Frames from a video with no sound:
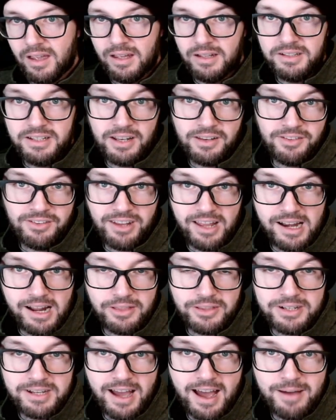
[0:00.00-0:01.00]
Didn't say it
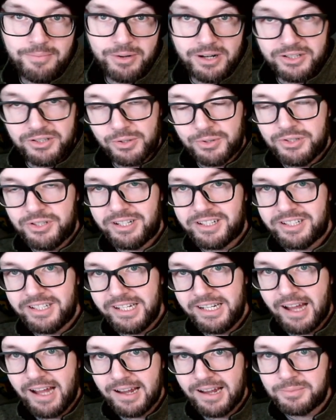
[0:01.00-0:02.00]
at the top, but I sold
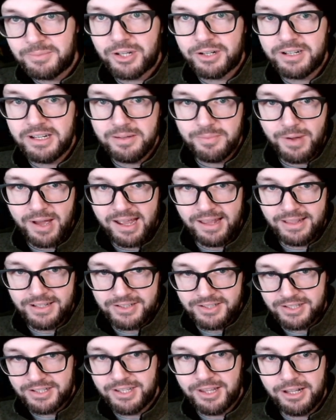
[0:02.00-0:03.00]
16 items on eBay, and
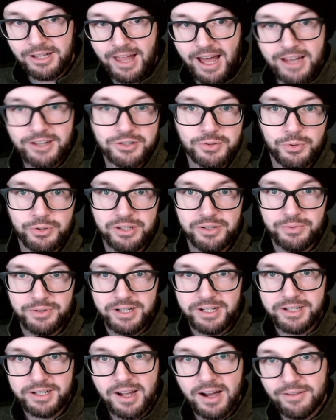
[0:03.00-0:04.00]
this is the last one that we
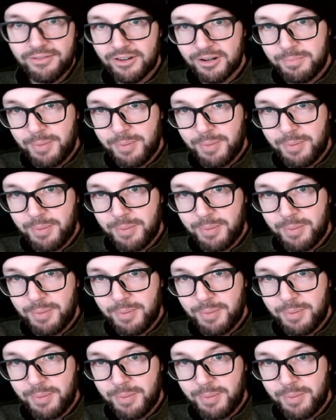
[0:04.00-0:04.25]
need to cover.